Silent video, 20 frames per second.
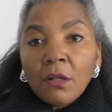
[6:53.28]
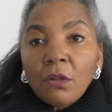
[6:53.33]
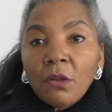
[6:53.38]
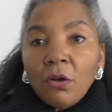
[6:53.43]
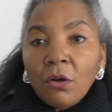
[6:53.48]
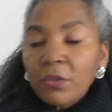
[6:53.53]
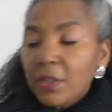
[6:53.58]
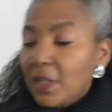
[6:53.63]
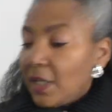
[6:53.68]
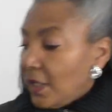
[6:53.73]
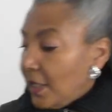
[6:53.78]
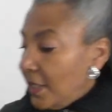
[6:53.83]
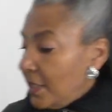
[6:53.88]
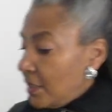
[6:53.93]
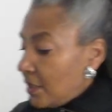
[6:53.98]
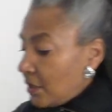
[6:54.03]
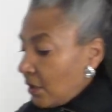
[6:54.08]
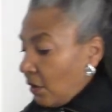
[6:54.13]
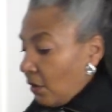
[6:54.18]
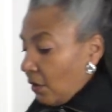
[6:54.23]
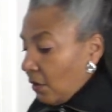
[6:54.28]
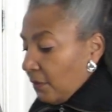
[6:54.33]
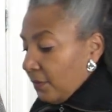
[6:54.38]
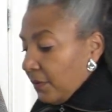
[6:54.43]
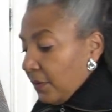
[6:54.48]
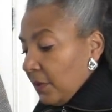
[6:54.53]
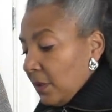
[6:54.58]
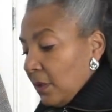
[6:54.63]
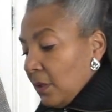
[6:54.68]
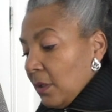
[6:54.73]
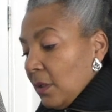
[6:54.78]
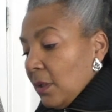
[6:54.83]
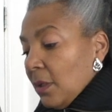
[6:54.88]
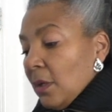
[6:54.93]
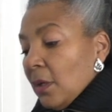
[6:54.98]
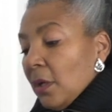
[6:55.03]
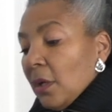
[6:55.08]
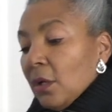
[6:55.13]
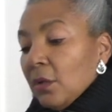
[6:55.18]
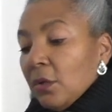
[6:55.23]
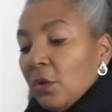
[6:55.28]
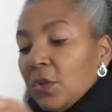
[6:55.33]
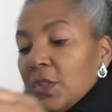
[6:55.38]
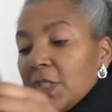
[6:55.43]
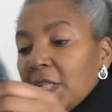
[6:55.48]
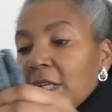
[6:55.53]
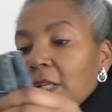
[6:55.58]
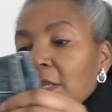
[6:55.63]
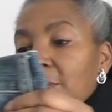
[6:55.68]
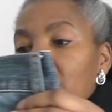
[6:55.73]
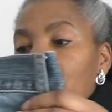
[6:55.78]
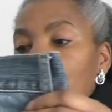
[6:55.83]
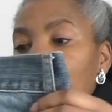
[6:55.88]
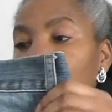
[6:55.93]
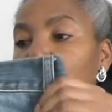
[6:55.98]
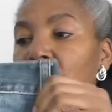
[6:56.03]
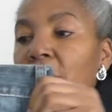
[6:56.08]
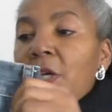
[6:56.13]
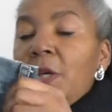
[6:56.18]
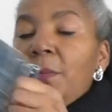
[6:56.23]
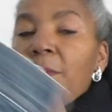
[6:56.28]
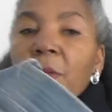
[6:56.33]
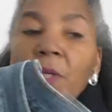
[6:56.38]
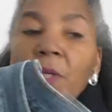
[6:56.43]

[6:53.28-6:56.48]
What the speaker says: along the lines of a long denim skirt,